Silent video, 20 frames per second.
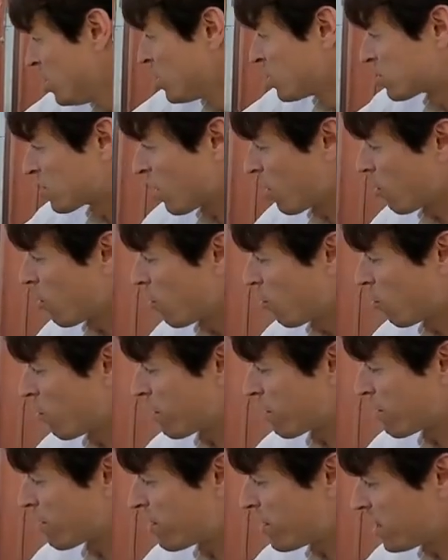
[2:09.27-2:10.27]
So
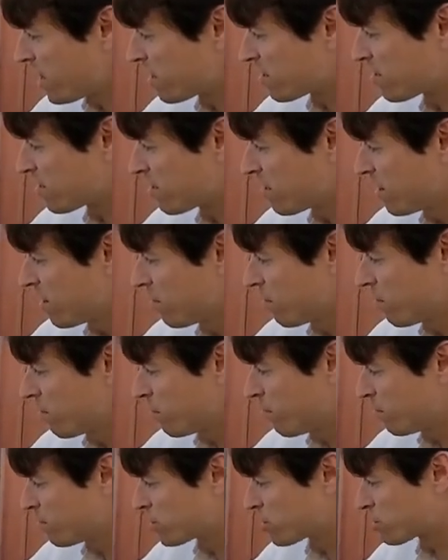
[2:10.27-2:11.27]
with this
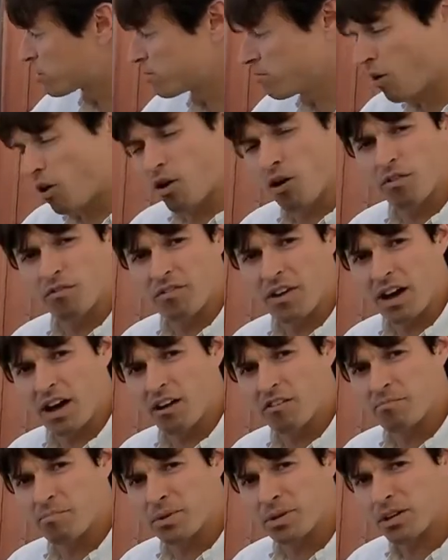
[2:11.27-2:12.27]
small
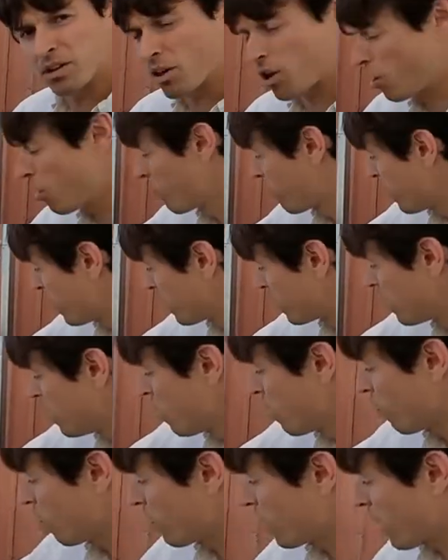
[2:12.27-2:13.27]
valve being open,
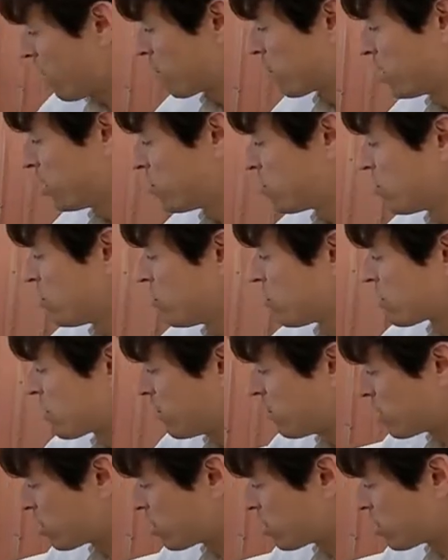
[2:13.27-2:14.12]
what I'm gonna do is I'm